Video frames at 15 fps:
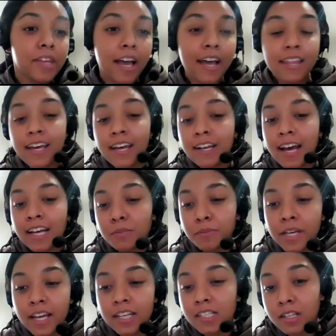And then as we
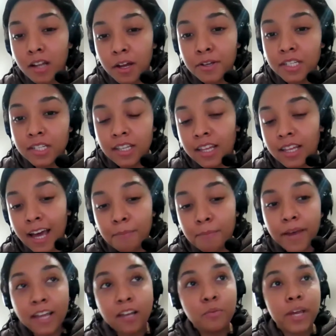get closer to the
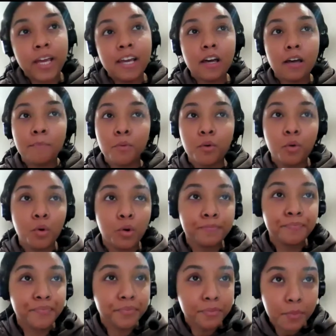campaign week, more
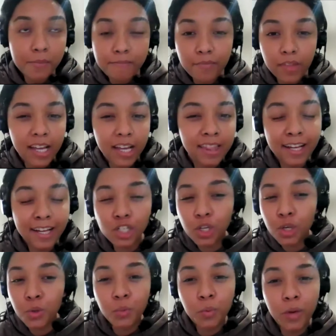in that
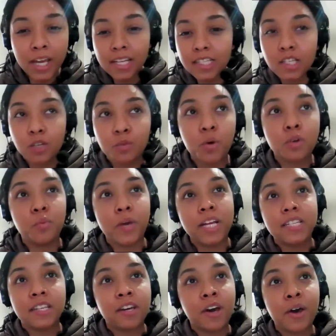2 weeks to 1 week
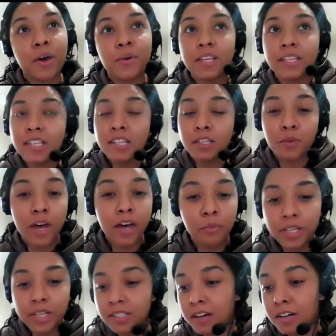to go, this is where
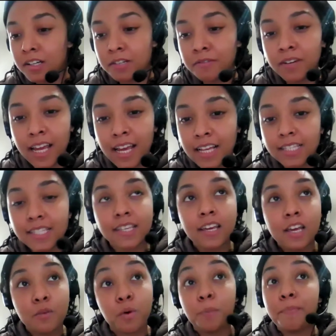we start to release,
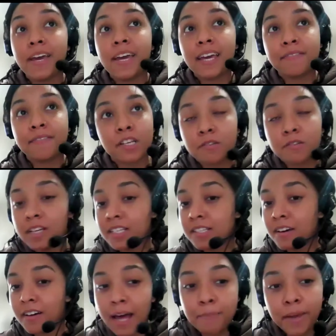Big Give starts to release
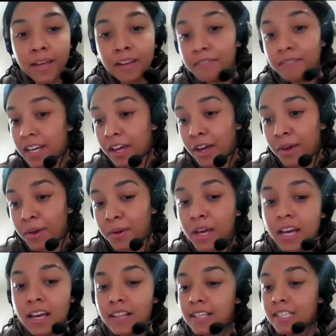our campaign video.
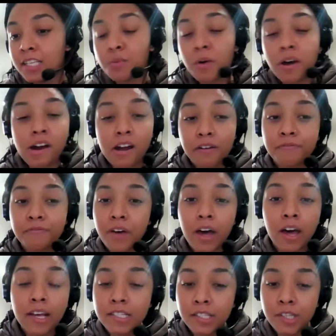This is where our
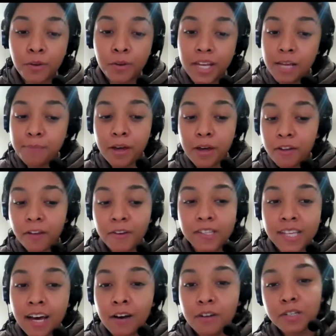first donor email goes
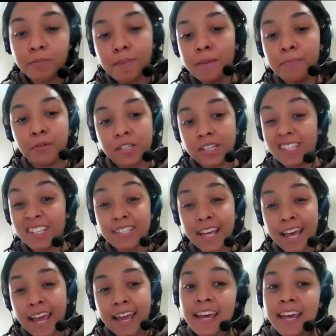out to people just to
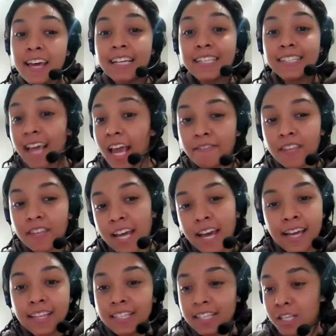say, save the
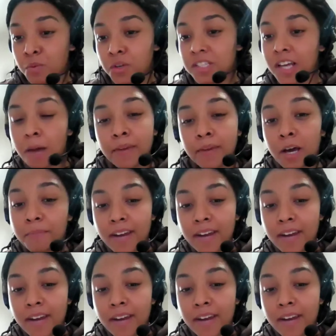date, this is what's coming up